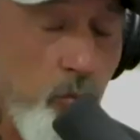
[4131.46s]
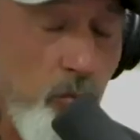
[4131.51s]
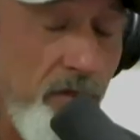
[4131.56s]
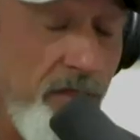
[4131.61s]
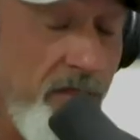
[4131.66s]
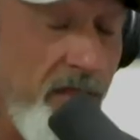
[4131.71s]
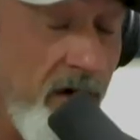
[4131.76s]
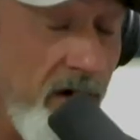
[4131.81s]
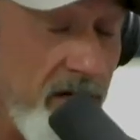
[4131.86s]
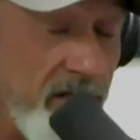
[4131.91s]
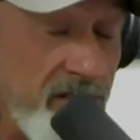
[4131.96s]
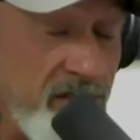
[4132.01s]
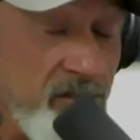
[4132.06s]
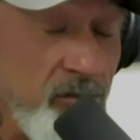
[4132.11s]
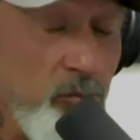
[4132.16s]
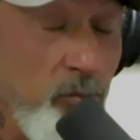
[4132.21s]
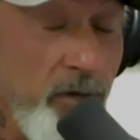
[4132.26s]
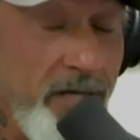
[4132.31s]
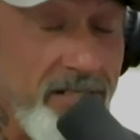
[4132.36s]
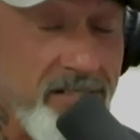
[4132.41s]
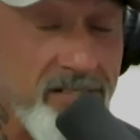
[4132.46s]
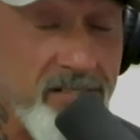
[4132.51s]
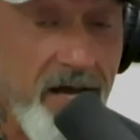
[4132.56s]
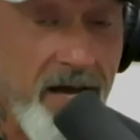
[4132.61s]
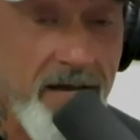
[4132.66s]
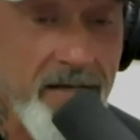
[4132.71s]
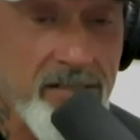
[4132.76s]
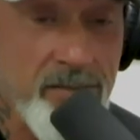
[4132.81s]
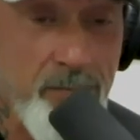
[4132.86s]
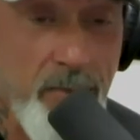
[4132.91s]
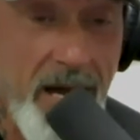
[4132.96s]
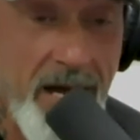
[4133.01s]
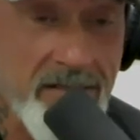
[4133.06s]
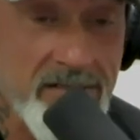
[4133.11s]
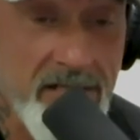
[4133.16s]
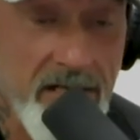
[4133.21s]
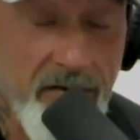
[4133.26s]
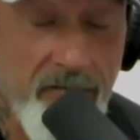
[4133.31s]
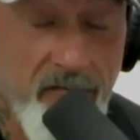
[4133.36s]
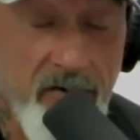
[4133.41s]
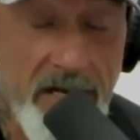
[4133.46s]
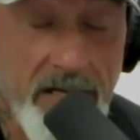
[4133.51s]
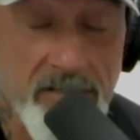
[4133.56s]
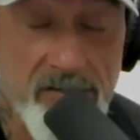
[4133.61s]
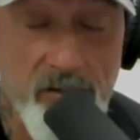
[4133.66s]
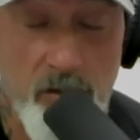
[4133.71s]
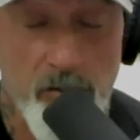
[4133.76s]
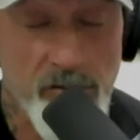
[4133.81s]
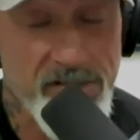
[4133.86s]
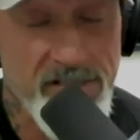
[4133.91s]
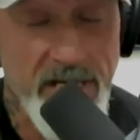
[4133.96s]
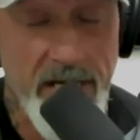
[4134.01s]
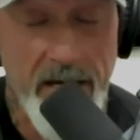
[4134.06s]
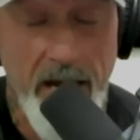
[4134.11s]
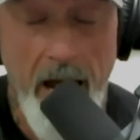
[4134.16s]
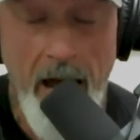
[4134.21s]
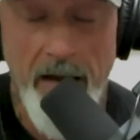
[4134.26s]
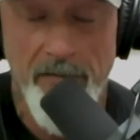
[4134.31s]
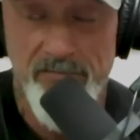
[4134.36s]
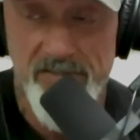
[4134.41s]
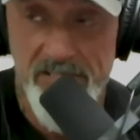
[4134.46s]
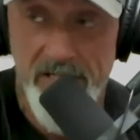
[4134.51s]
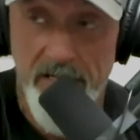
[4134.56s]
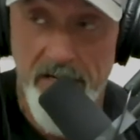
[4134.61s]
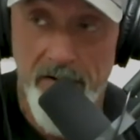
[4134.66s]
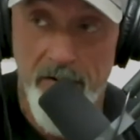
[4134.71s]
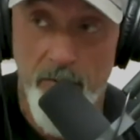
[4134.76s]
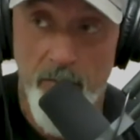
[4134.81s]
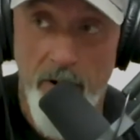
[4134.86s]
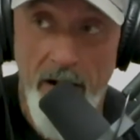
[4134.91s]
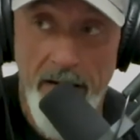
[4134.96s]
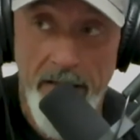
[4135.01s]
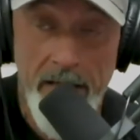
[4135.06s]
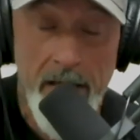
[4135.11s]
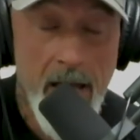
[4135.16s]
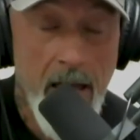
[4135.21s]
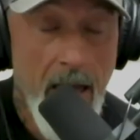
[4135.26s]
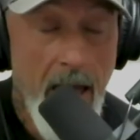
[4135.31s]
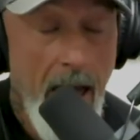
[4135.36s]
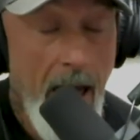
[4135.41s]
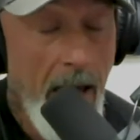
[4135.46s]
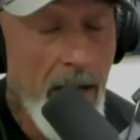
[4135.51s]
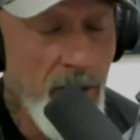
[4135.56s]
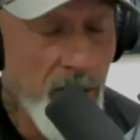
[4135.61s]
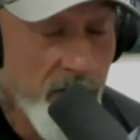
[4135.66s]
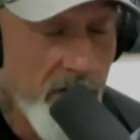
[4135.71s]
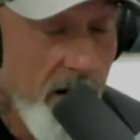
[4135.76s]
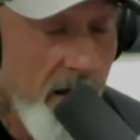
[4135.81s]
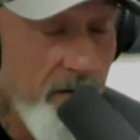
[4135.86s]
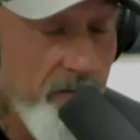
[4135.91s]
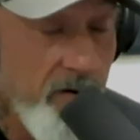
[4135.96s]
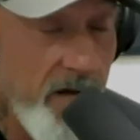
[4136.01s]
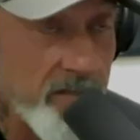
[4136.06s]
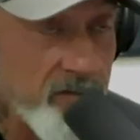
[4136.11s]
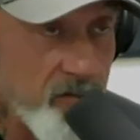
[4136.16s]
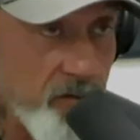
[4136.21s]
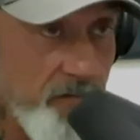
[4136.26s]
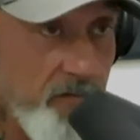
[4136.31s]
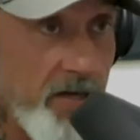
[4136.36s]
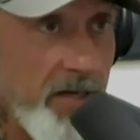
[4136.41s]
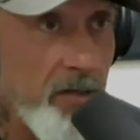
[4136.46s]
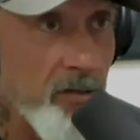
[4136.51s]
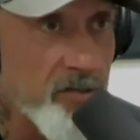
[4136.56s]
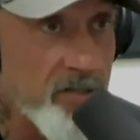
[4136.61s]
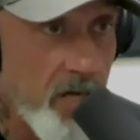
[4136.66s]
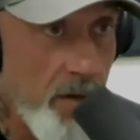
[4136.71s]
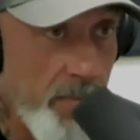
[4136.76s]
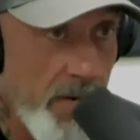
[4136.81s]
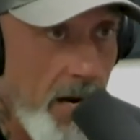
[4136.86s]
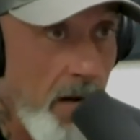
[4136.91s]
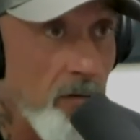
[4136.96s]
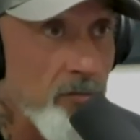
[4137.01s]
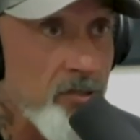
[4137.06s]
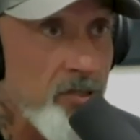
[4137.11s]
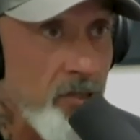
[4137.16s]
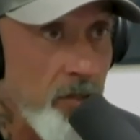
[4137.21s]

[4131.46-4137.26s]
the Sweet Science Boxing and Fitness. Go see it. I've seen it already and you're going to have extra videos coming out. Yeah,